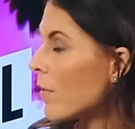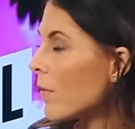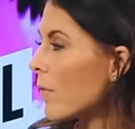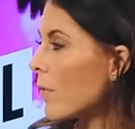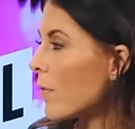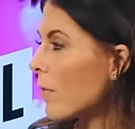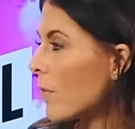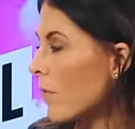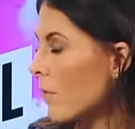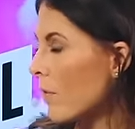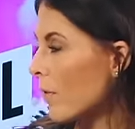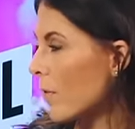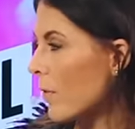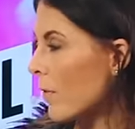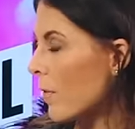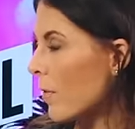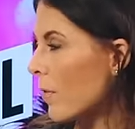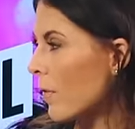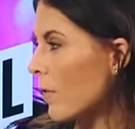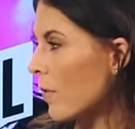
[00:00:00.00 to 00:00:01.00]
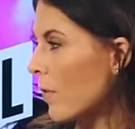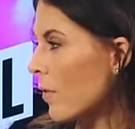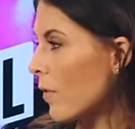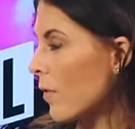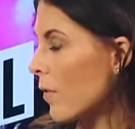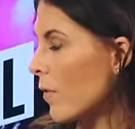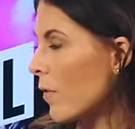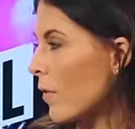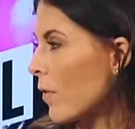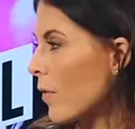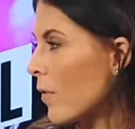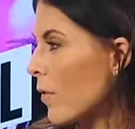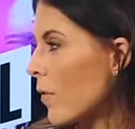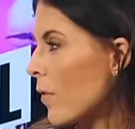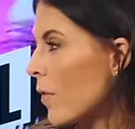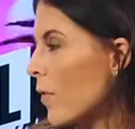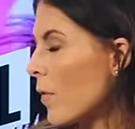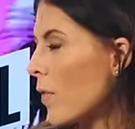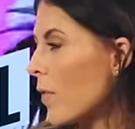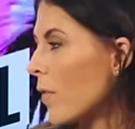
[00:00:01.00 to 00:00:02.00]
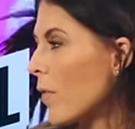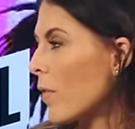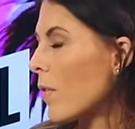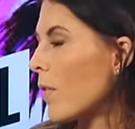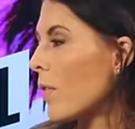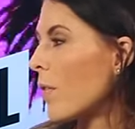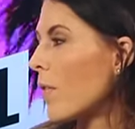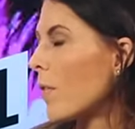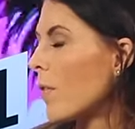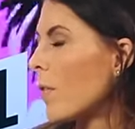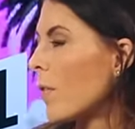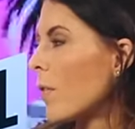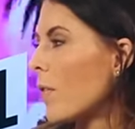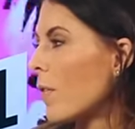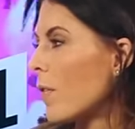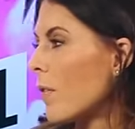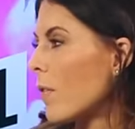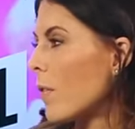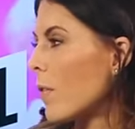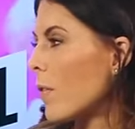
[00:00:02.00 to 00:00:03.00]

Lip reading: [no speech]